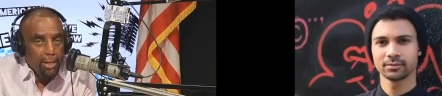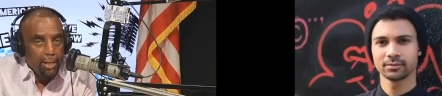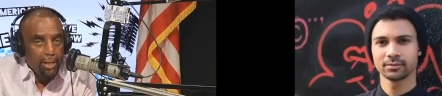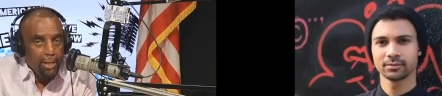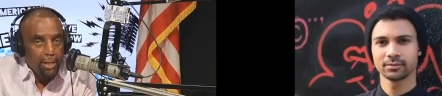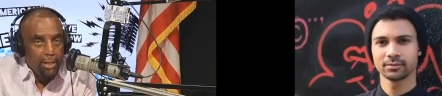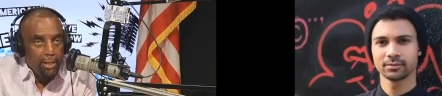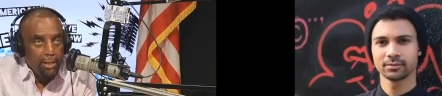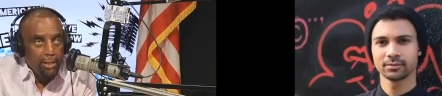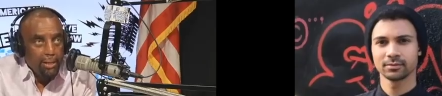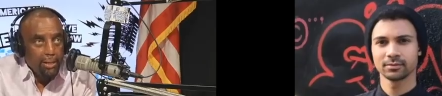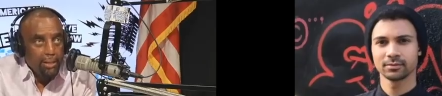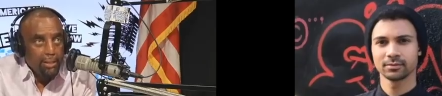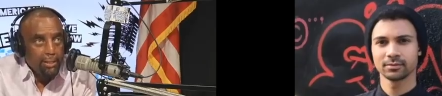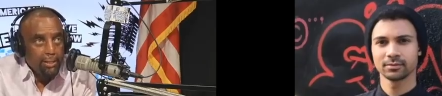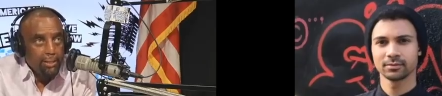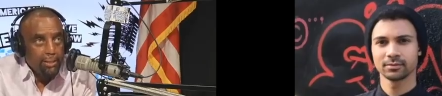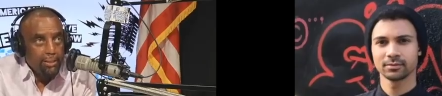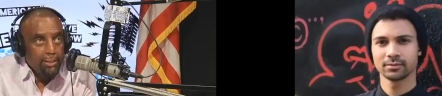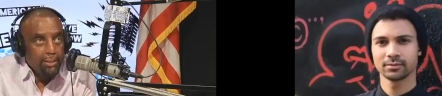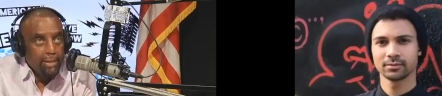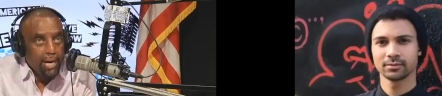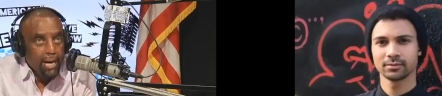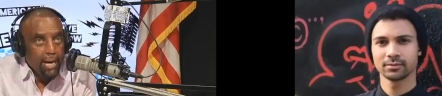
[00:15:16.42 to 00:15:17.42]
Speaker 1: And he
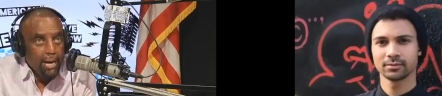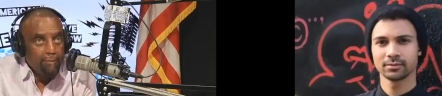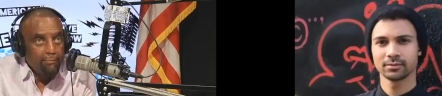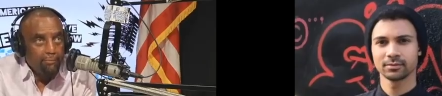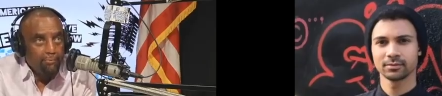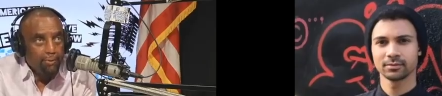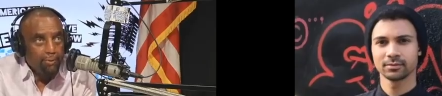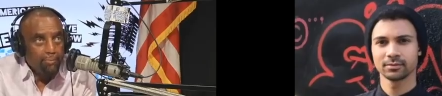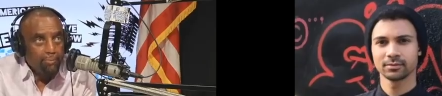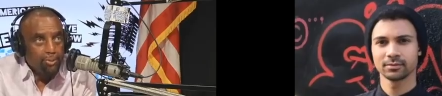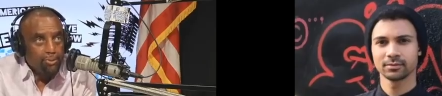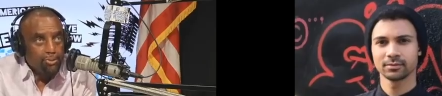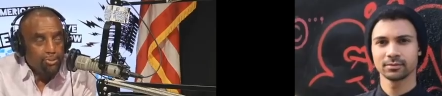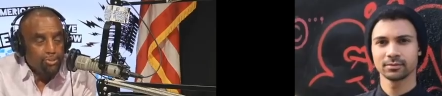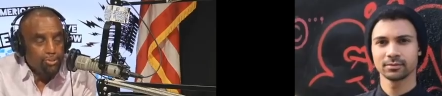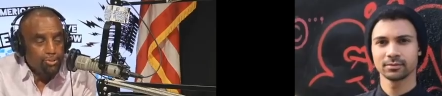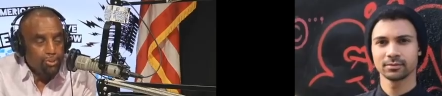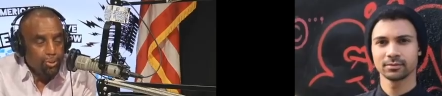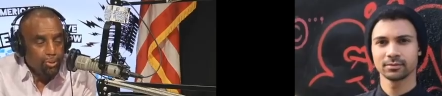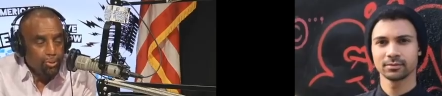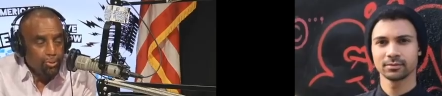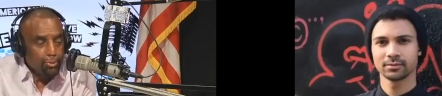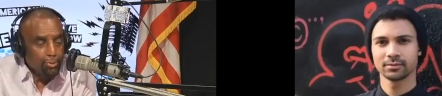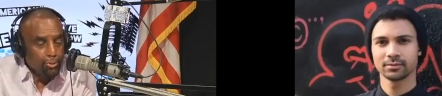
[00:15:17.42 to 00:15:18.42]
didn't die from a
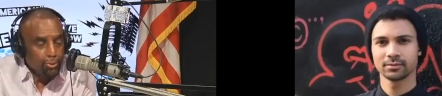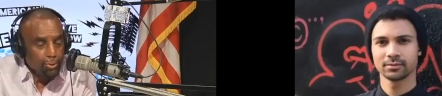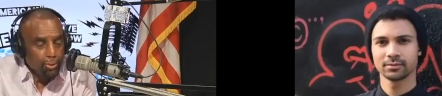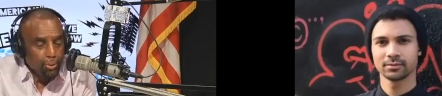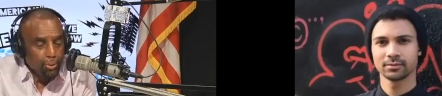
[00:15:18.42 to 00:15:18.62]
choke